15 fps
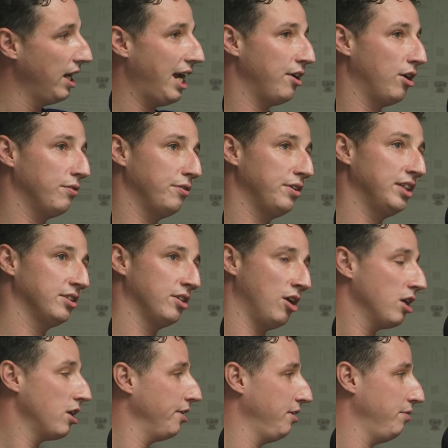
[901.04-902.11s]
And often there's a
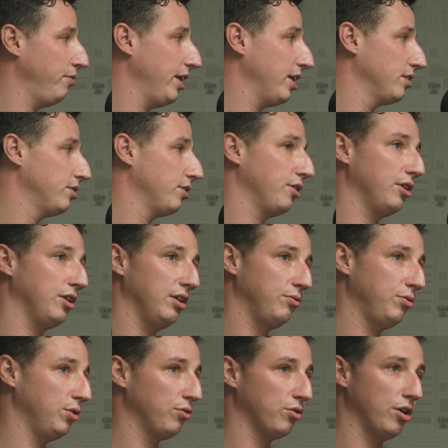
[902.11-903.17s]
knock-on effect. So
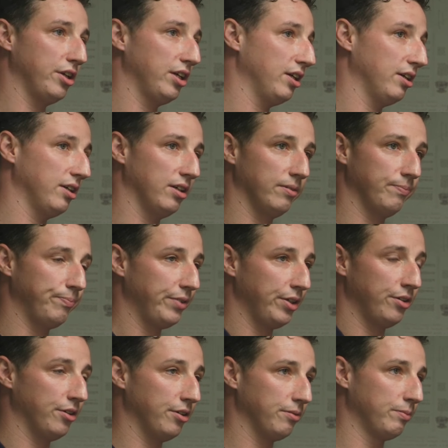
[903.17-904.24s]
if you've got a,
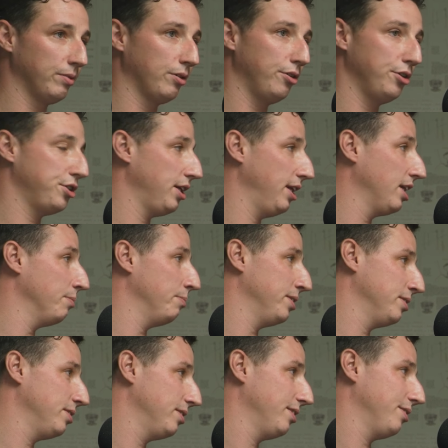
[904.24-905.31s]
cruciate
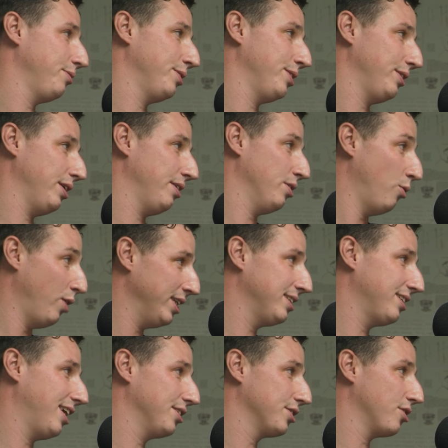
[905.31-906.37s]
ligament and the one
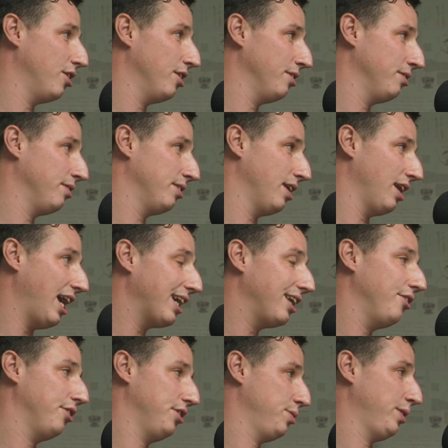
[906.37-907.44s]
side's gone, the
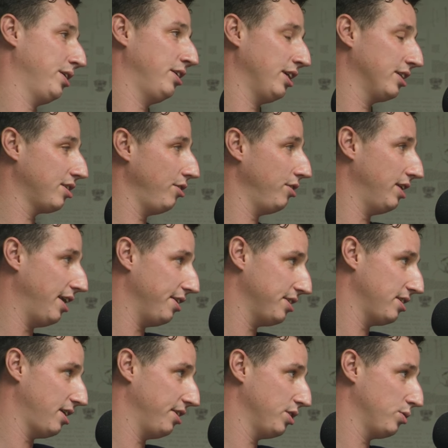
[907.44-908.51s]
likelihood is we're going to exclude the other
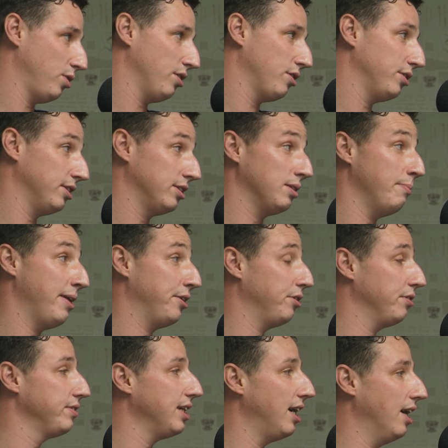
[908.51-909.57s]
side as well, because it's a
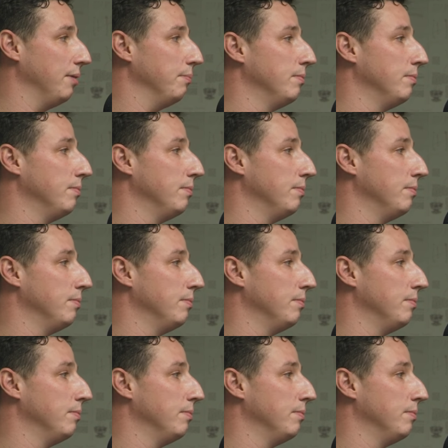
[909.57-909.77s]
matter of time.